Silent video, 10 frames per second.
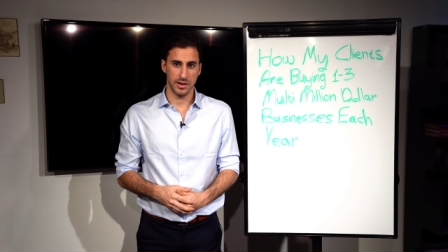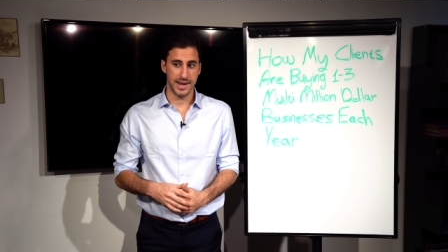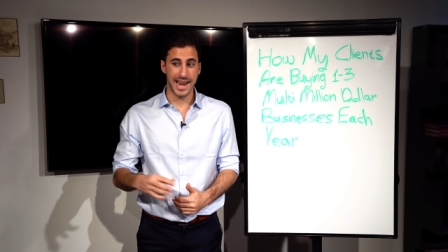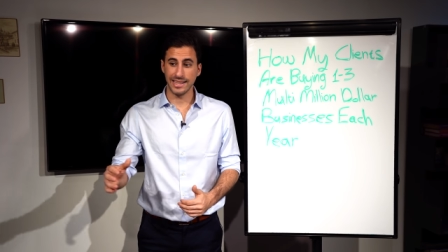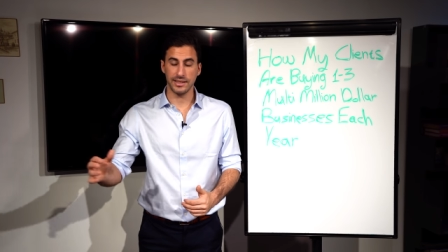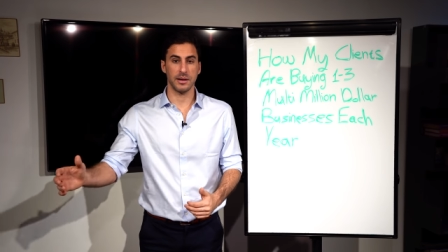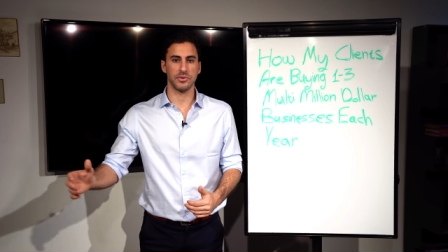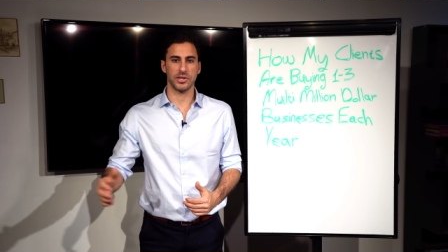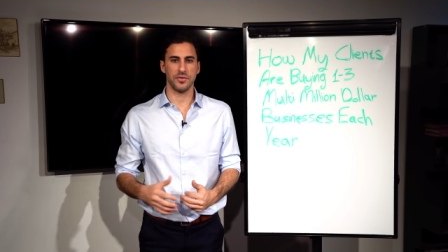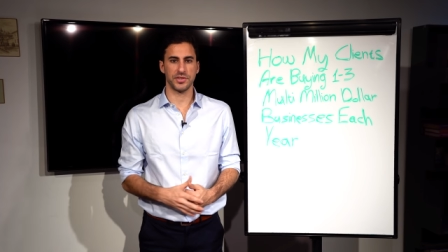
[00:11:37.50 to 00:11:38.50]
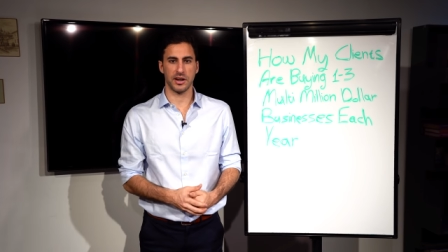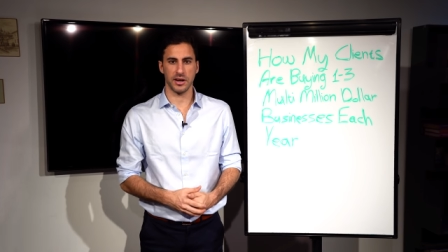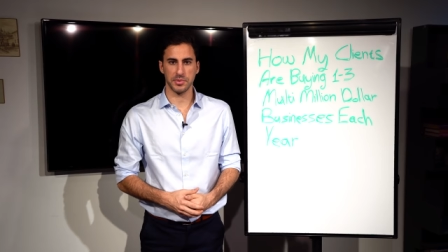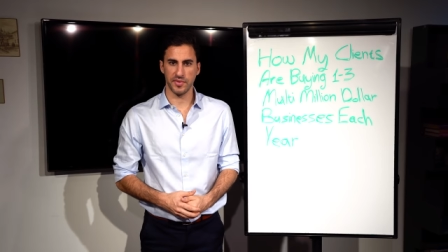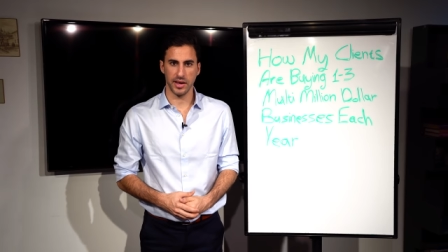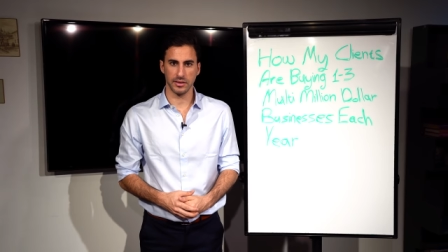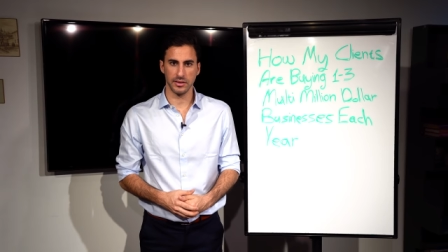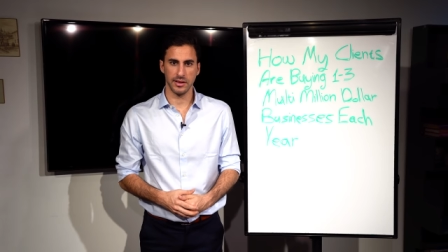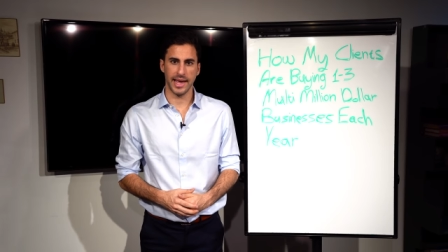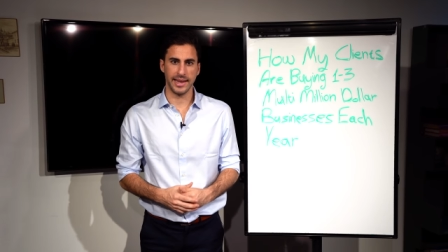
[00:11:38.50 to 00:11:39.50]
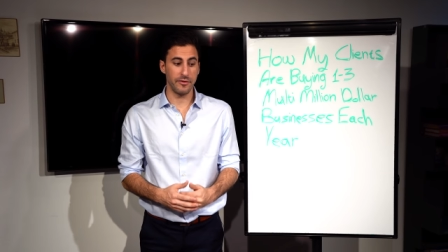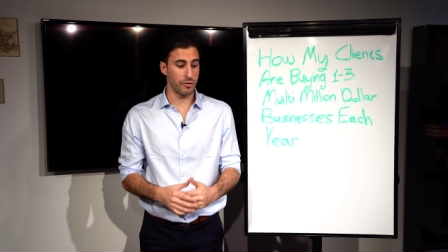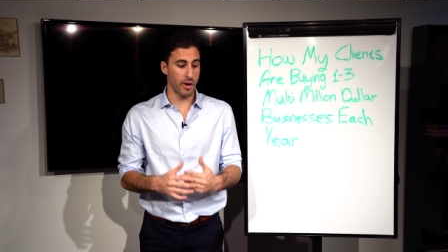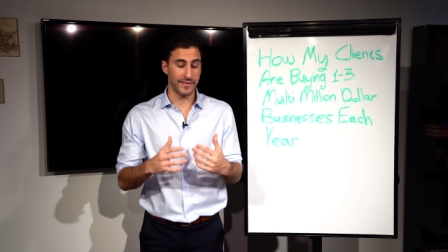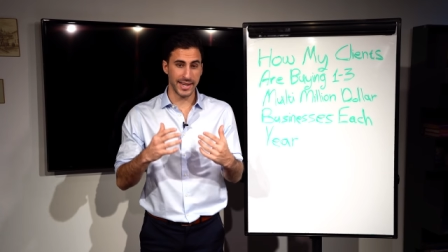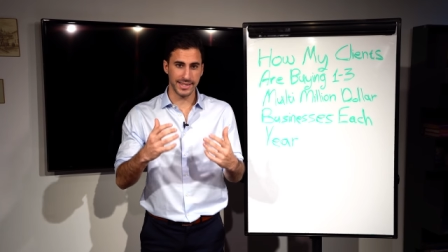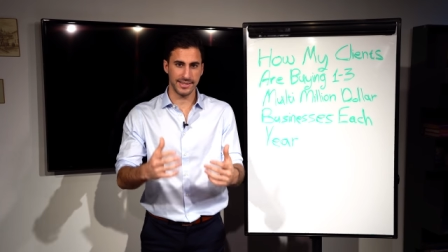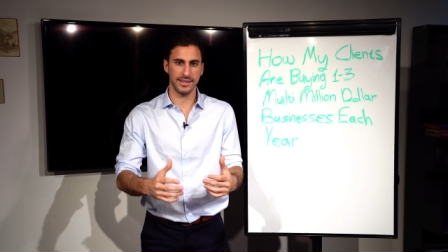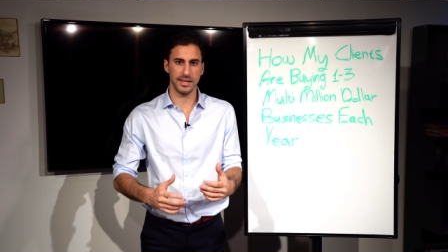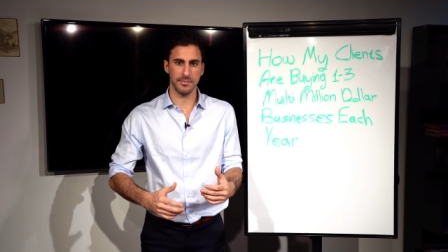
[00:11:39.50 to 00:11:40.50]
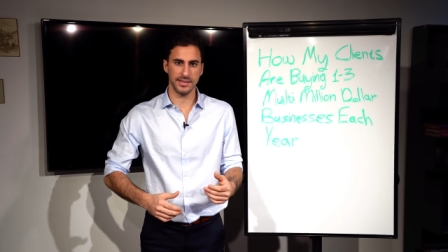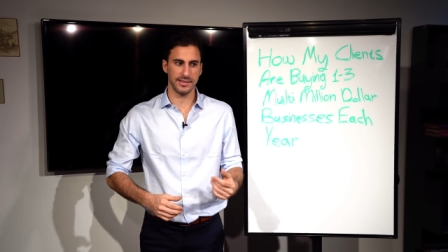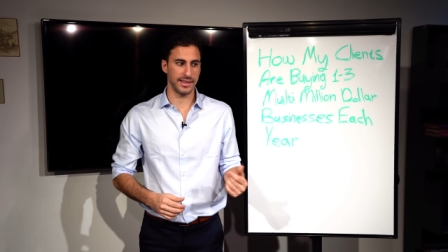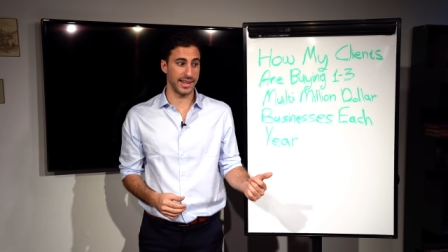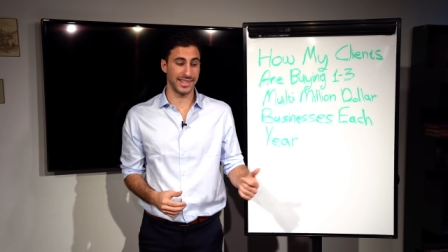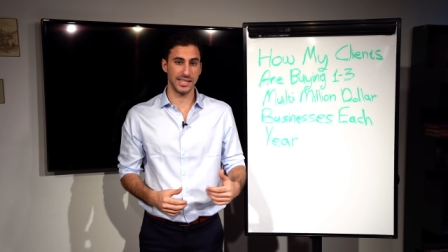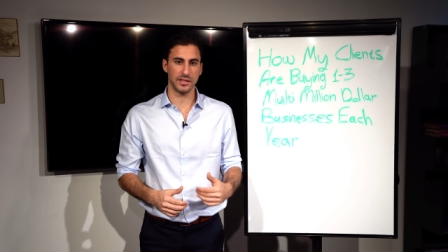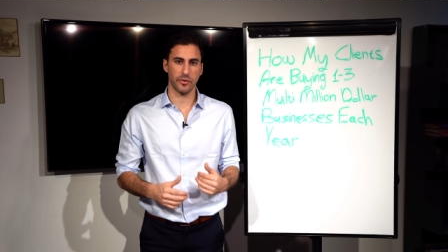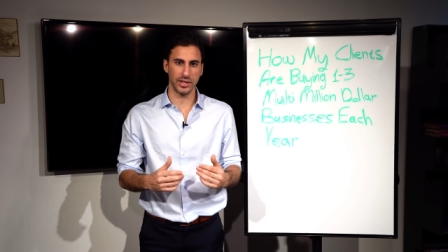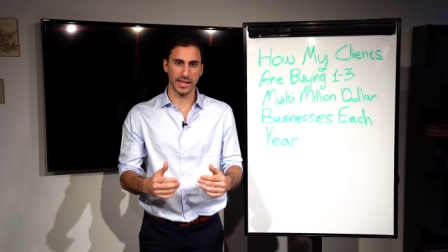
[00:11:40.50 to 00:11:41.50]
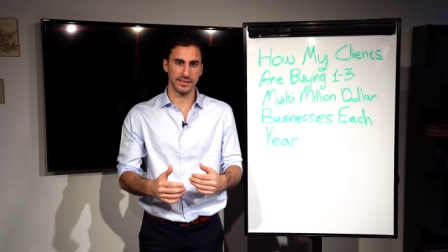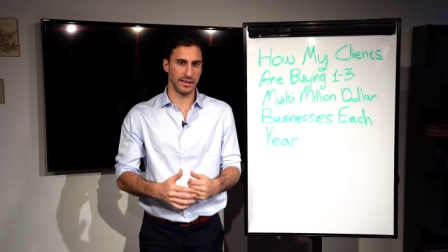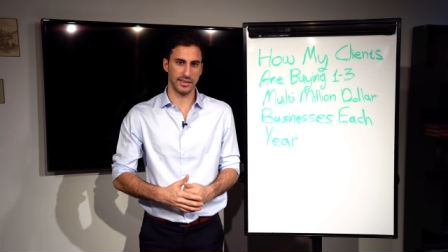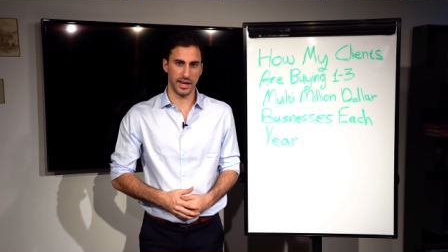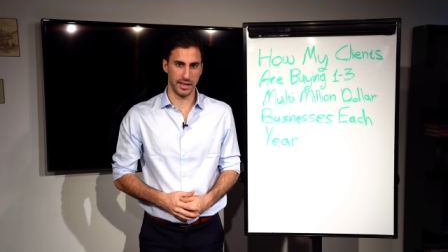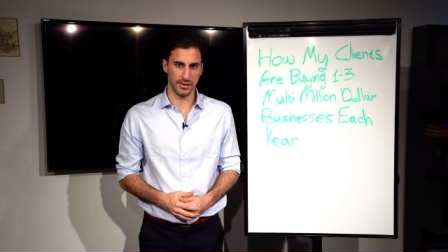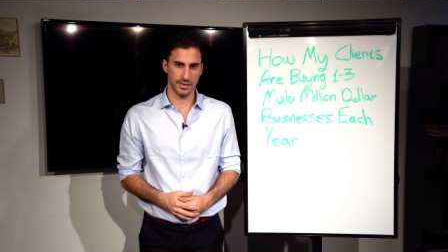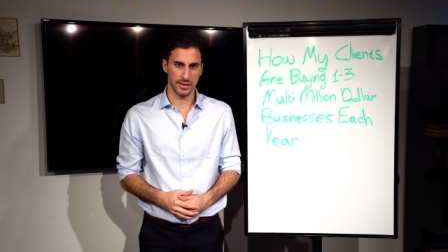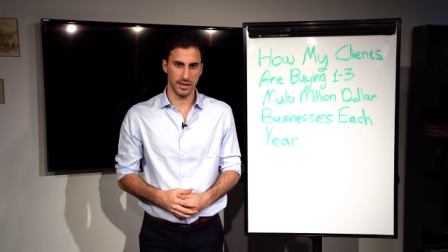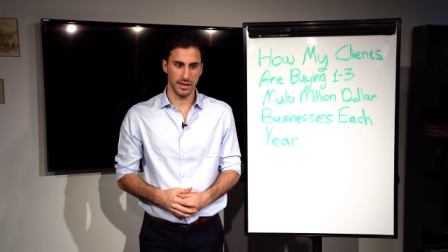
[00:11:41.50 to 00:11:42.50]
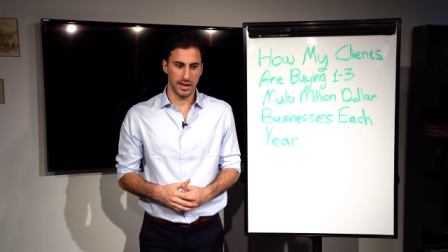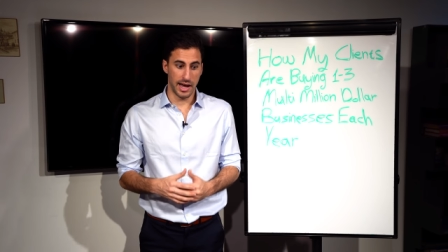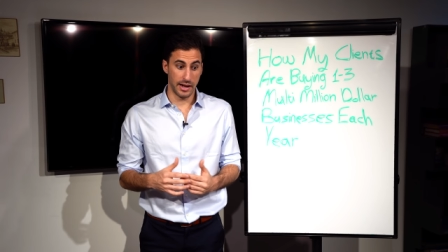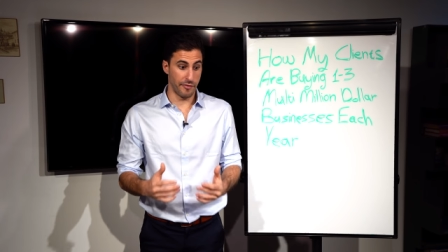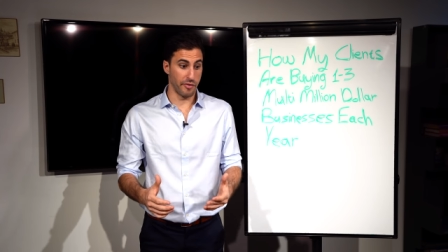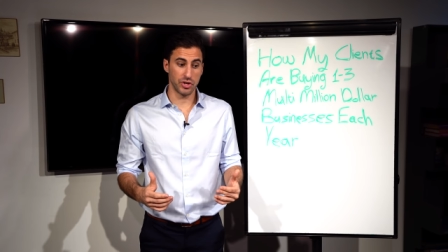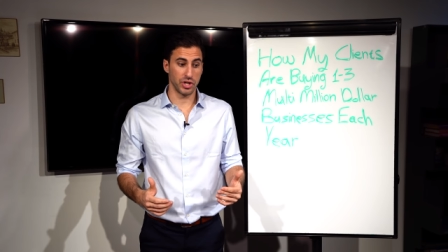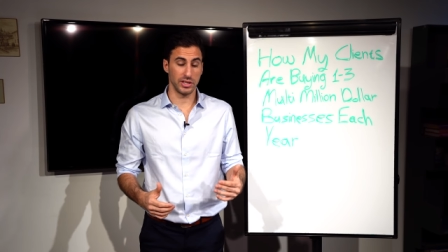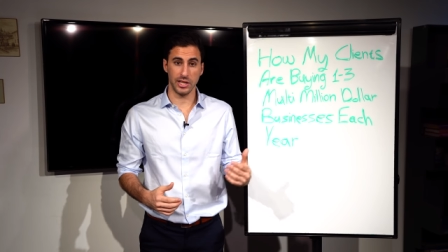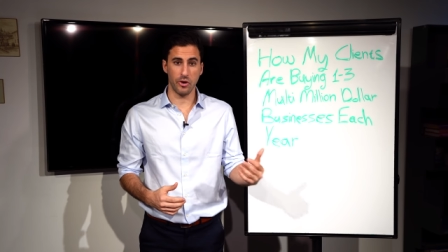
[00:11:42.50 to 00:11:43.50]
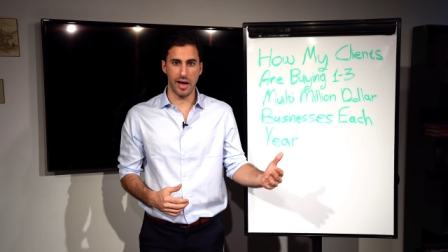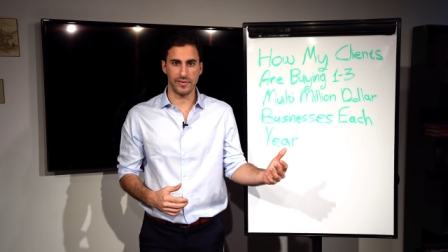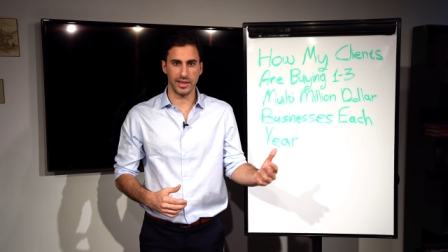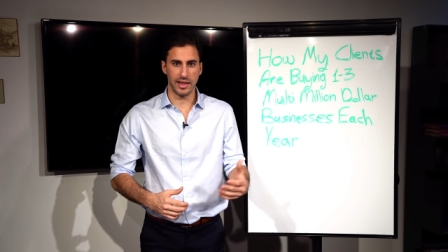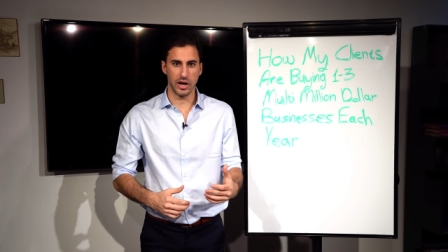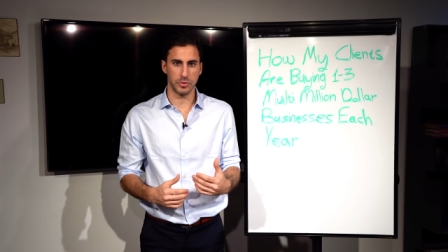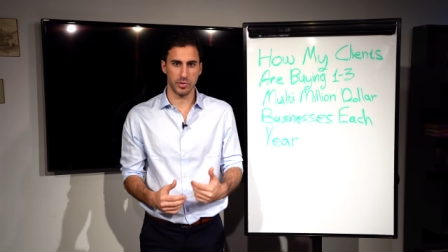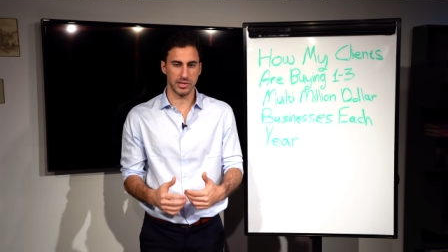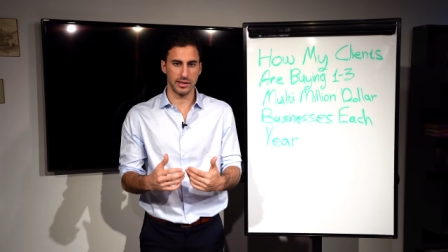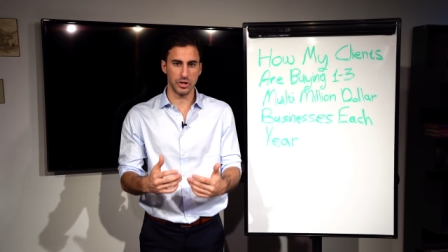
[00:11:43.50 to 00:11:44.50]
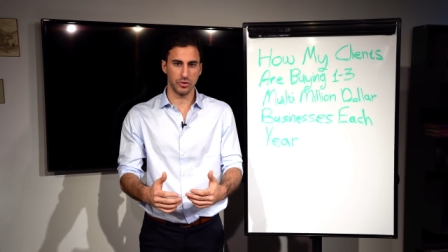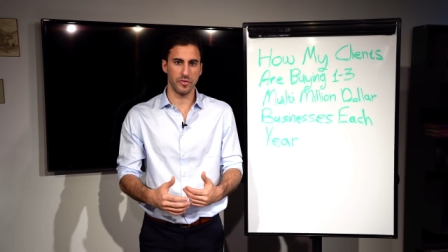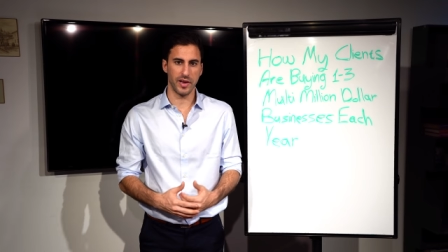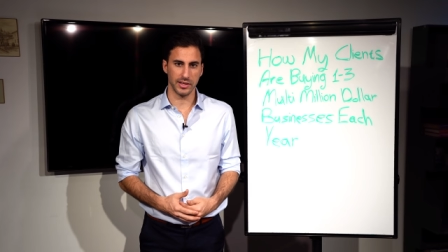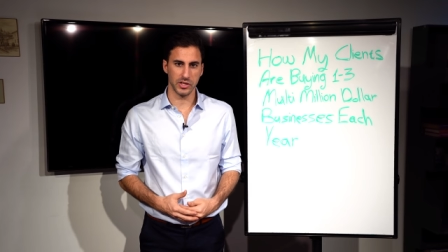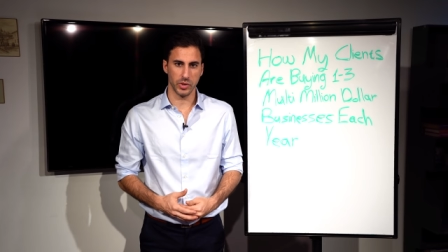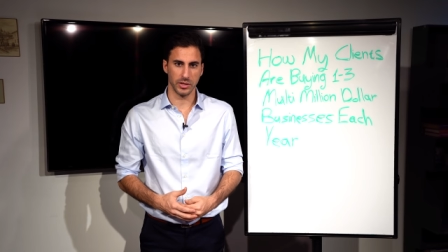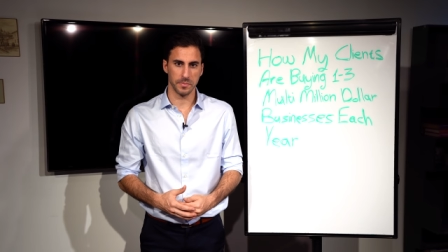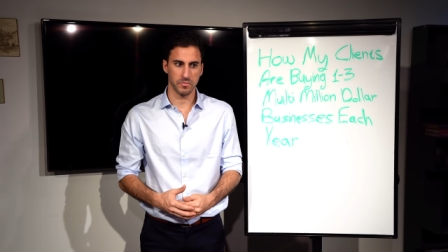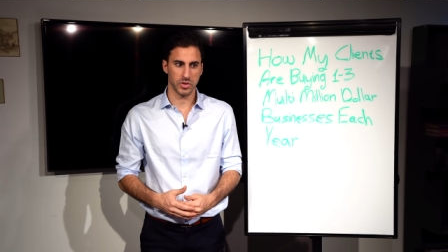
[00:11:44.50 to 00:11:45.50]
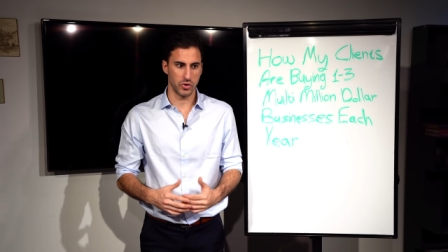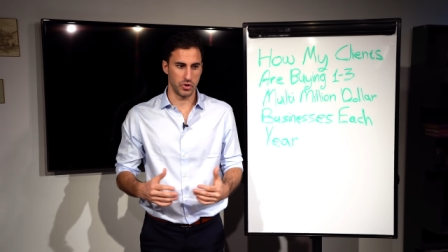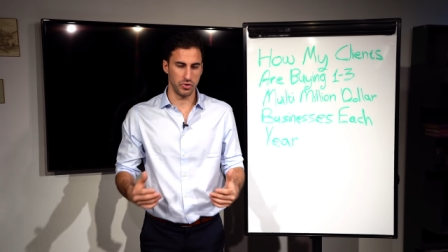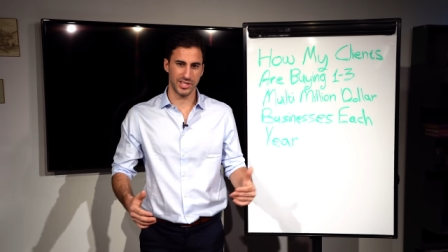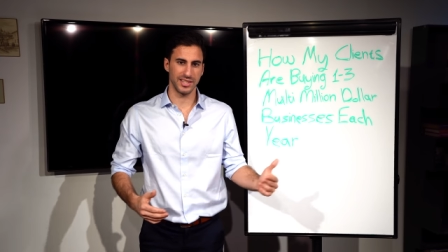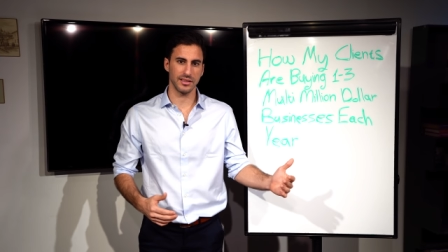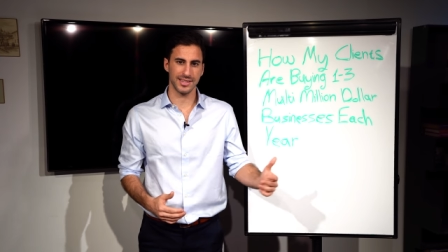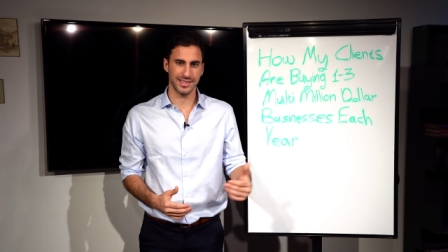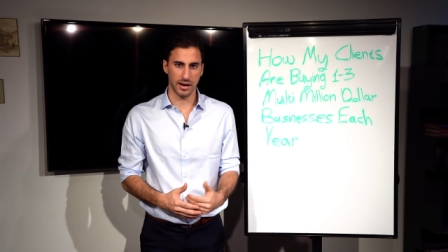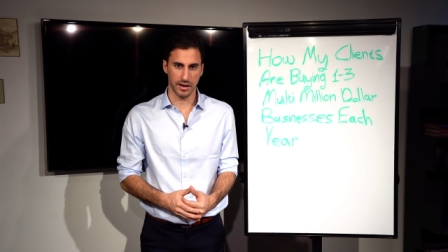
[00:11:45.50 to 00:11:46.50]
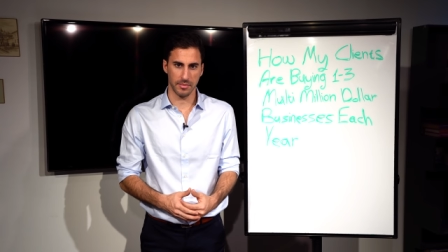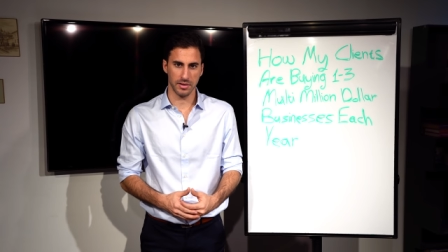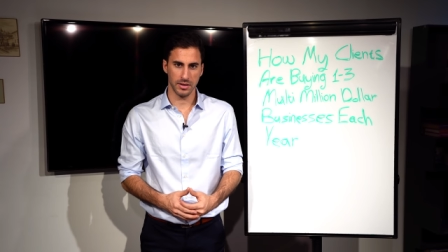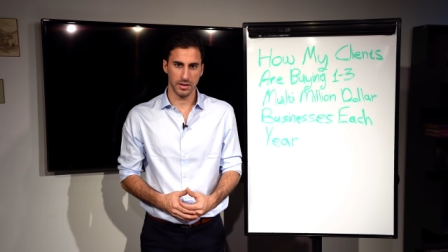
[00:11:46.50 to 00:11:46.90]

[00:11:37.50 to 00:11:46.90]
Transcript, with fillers: 99% of startups fail. And if you have an existing business that exists for less than 10 years, unfortunately, you have a large percentage to fail as well because you're still a startup.